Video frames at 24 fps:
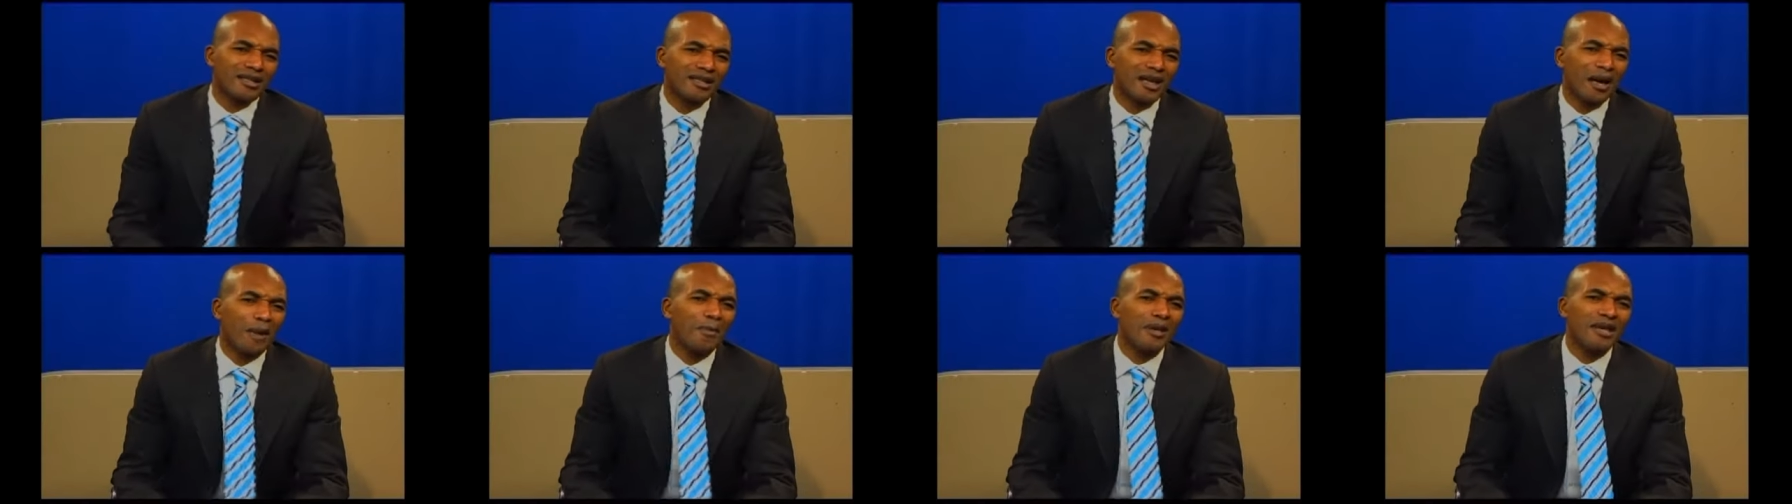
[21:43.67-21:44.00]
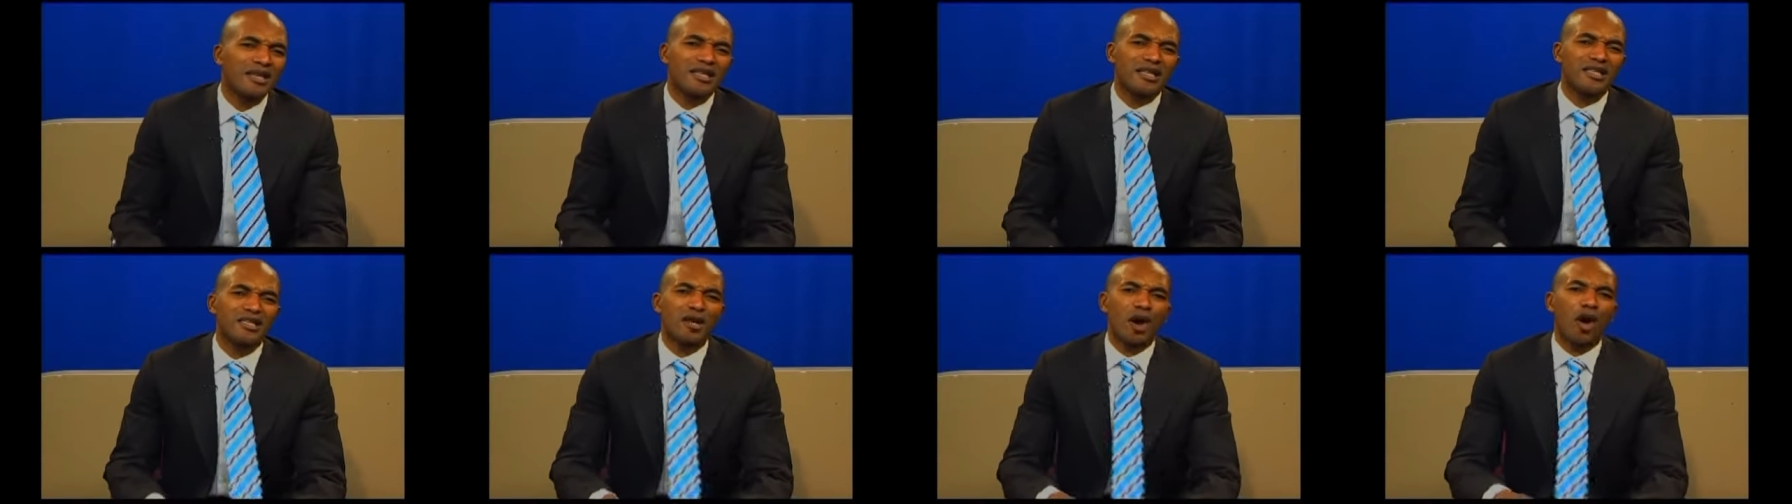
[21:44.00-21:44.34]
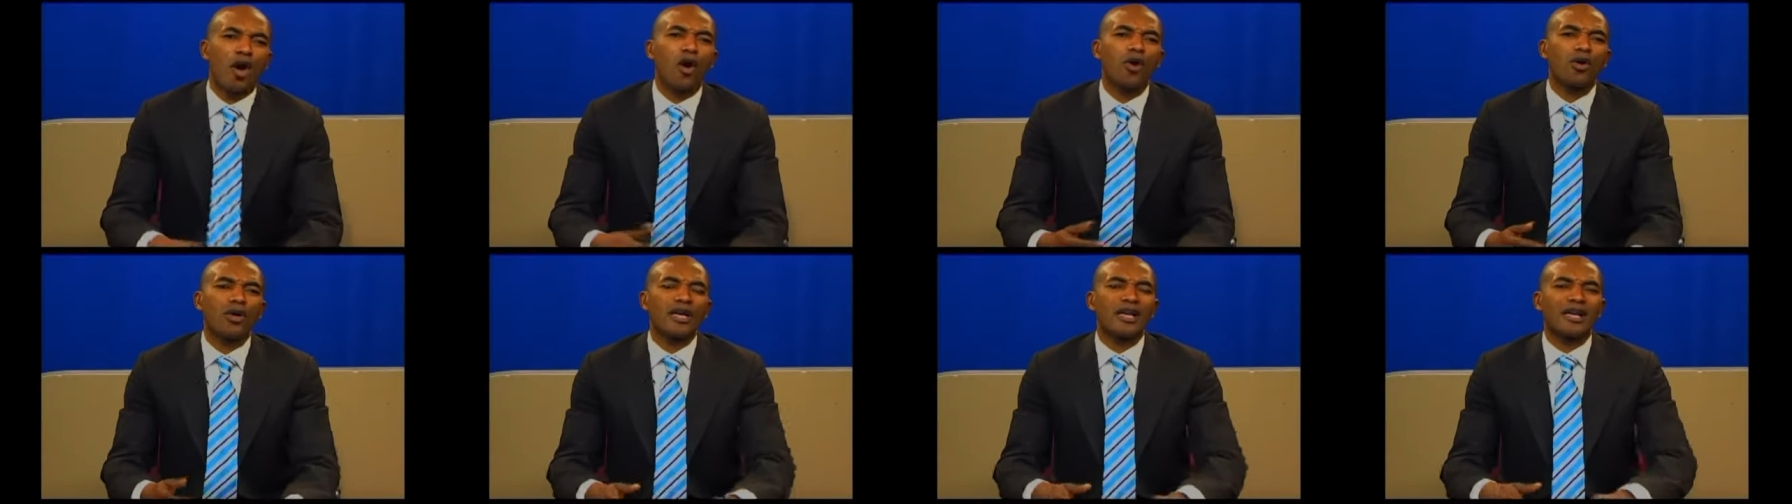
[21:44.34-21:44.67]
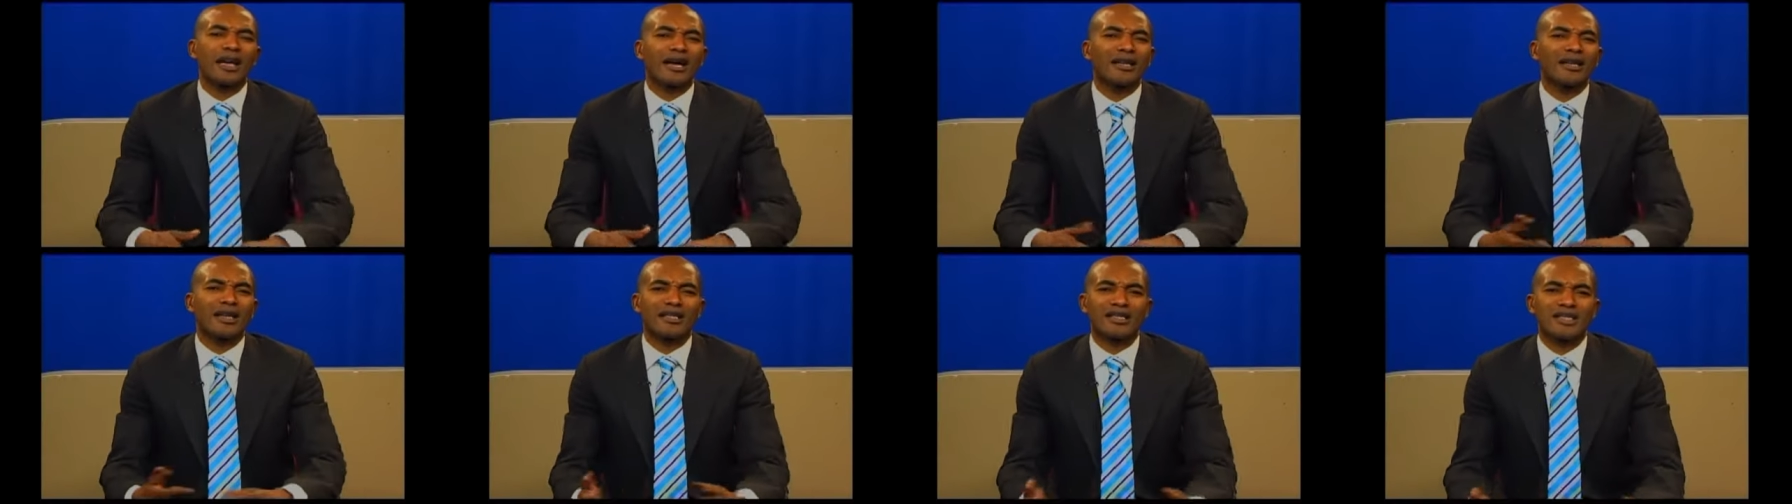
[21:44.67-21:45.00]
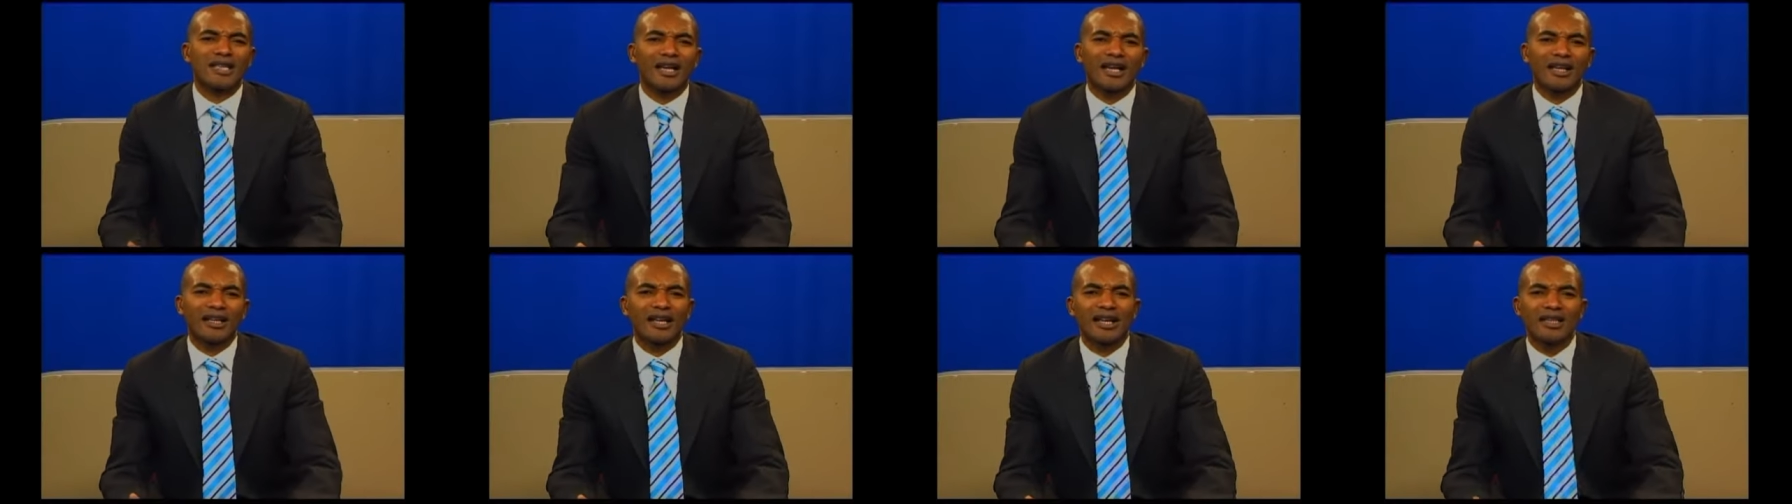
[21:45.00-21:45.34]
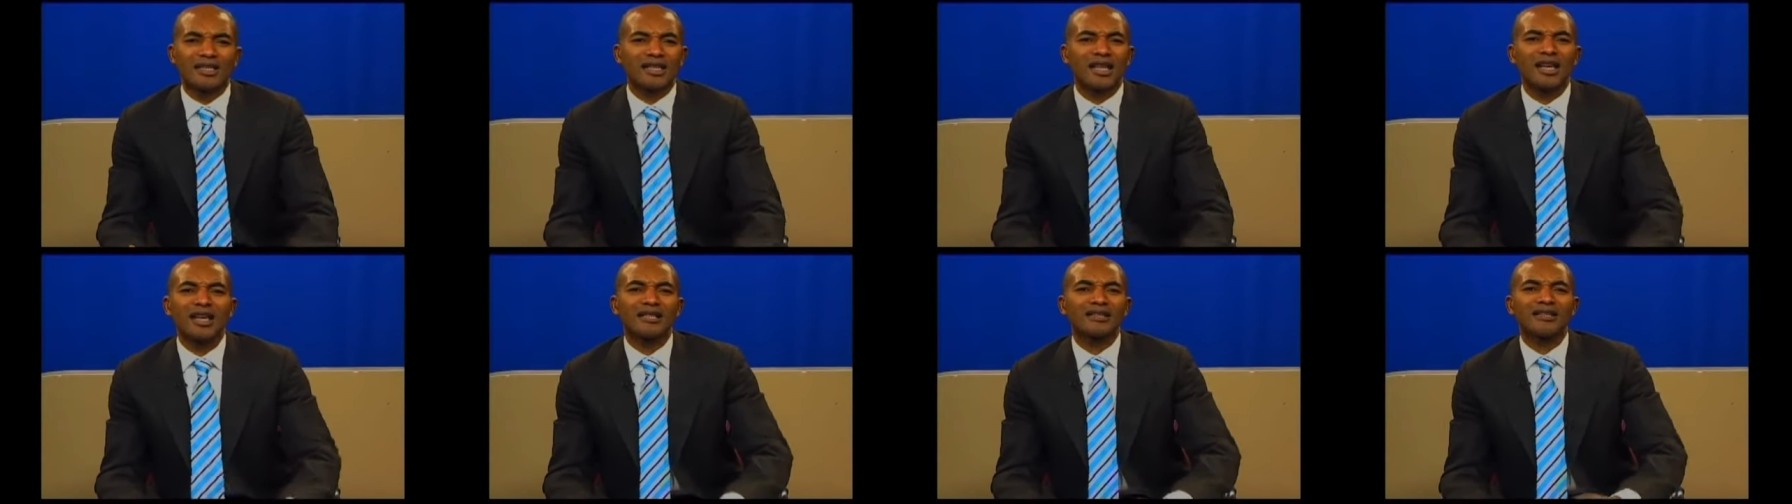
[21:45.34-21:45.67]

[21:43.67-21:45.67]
that means it's the only kind of sickness